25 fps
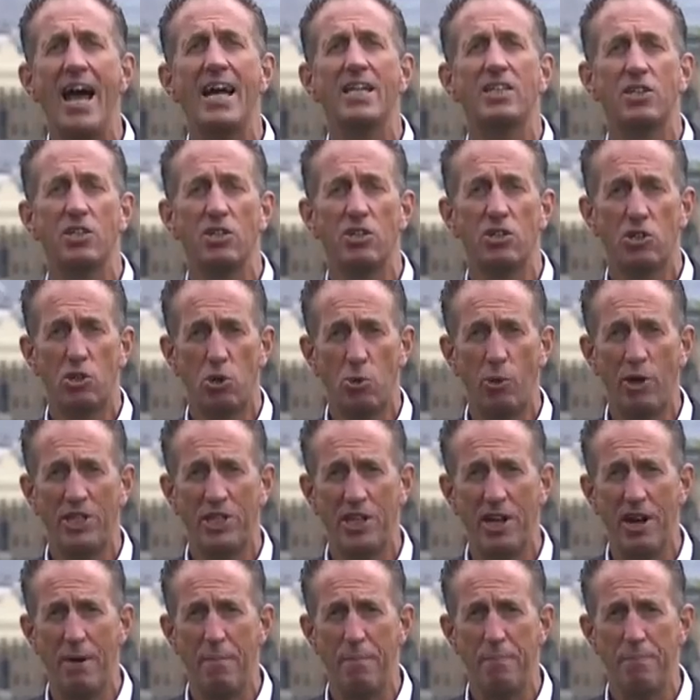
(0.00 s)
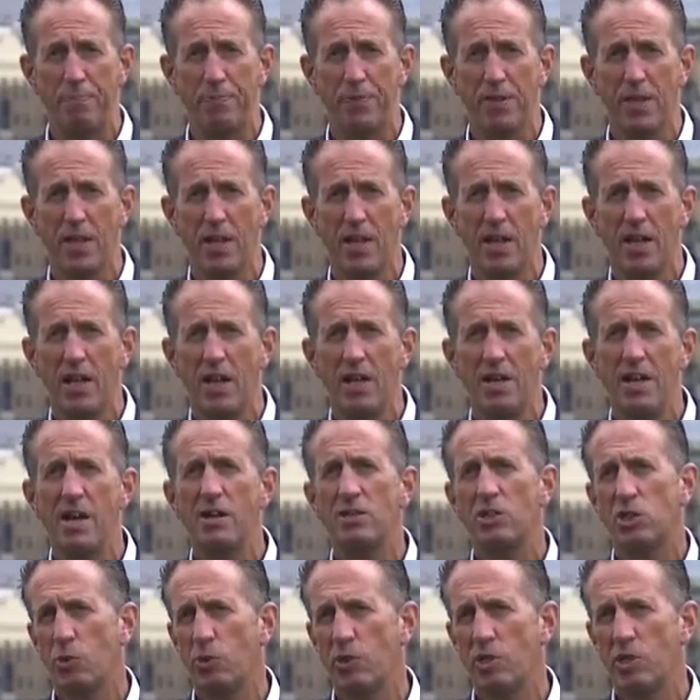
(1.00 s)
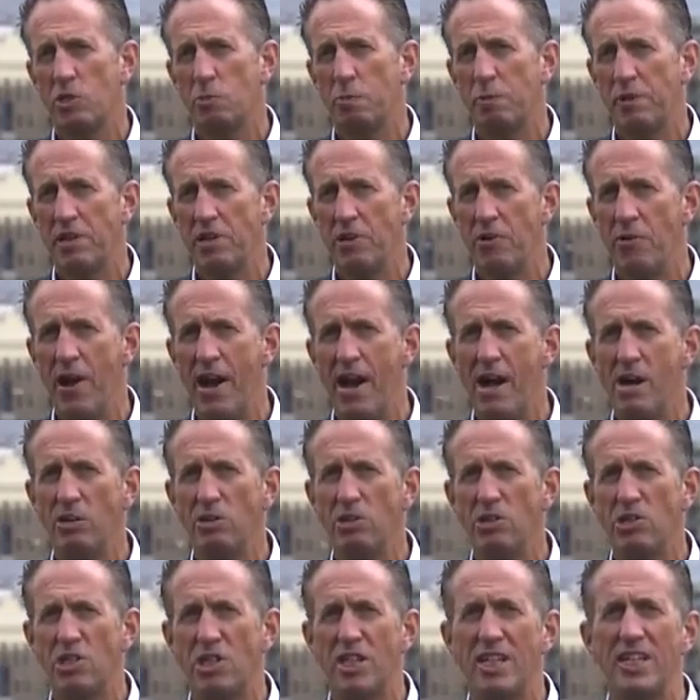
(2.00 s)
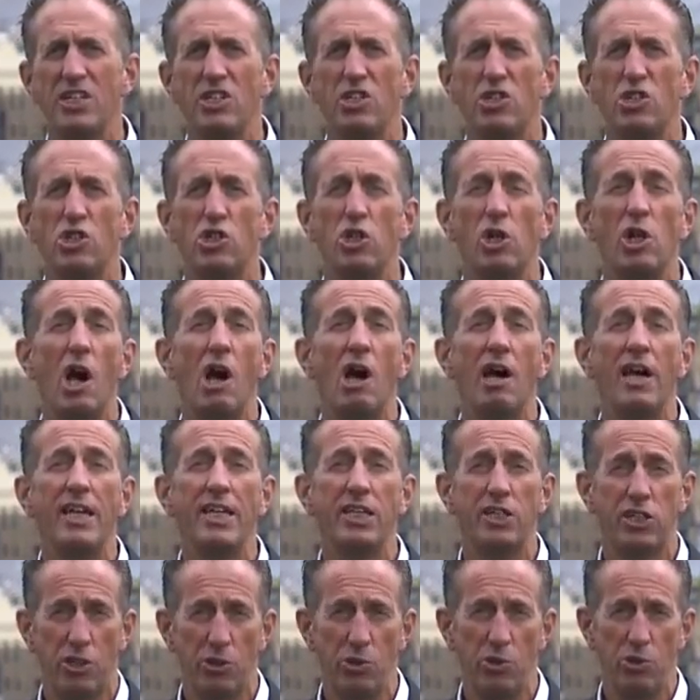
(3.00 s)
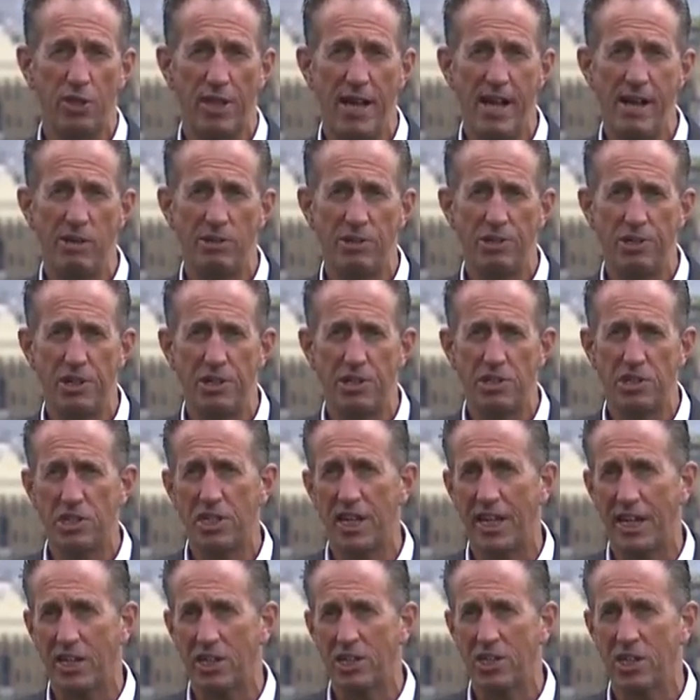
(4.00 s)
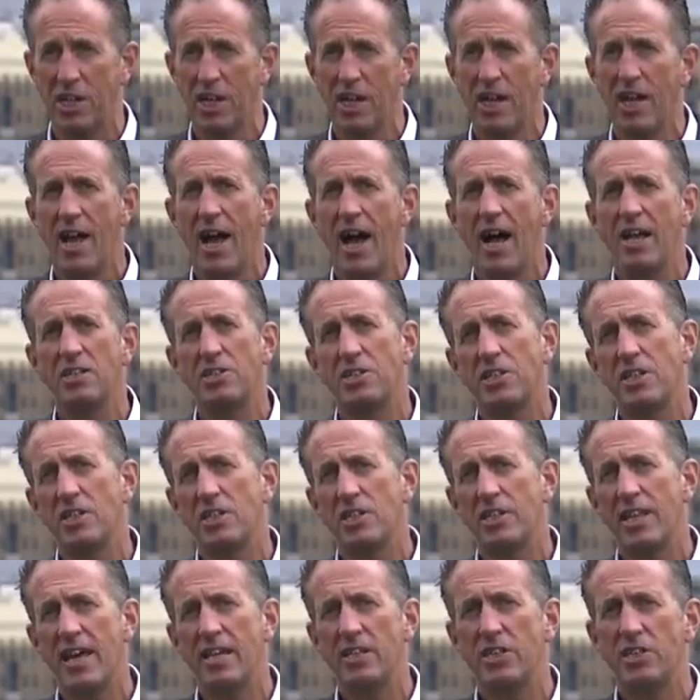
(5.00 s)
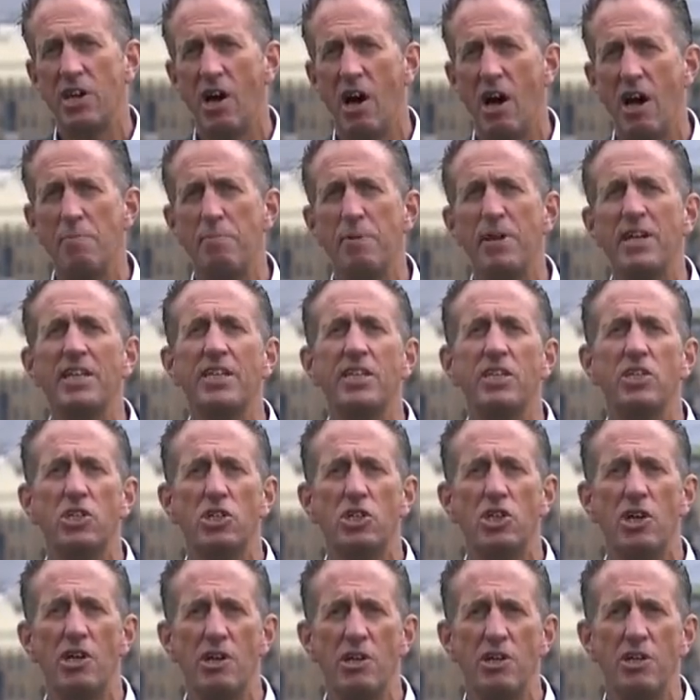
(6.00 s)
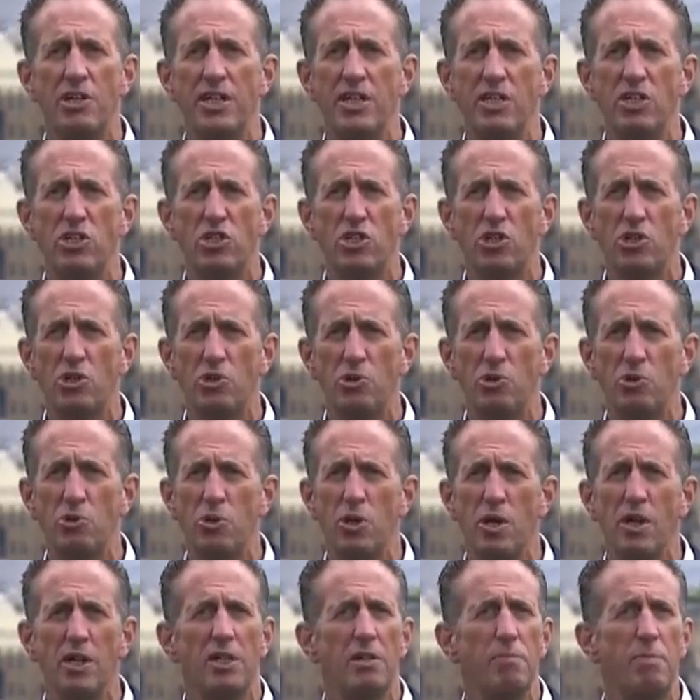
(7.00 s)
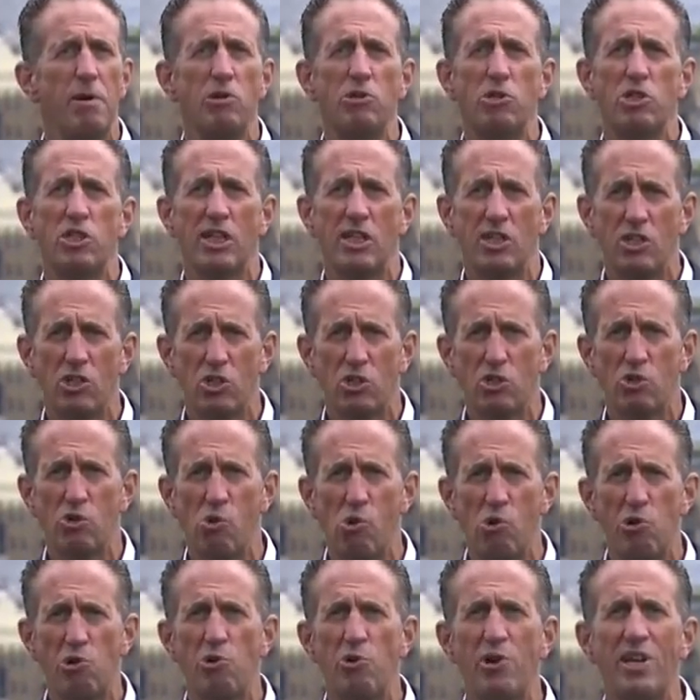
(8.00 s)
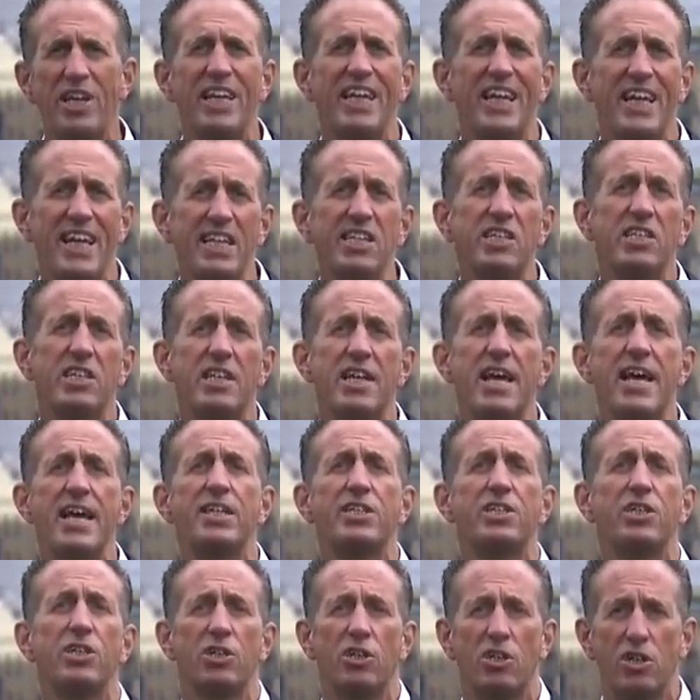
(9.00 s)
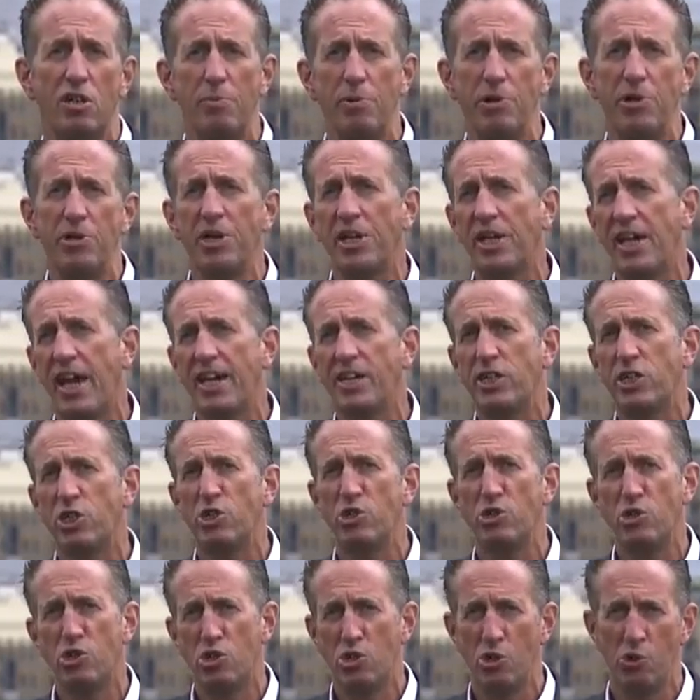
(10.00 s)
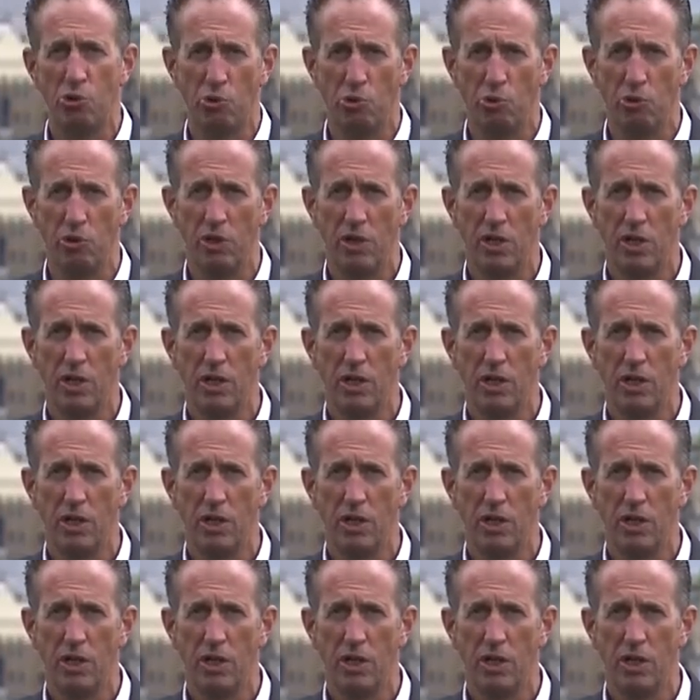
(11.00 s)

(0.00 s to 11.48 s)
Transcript: at Twitter. Now, Twitter's been around since July 2006, and since that time, it has turned into the most extraordinary internet communication tool.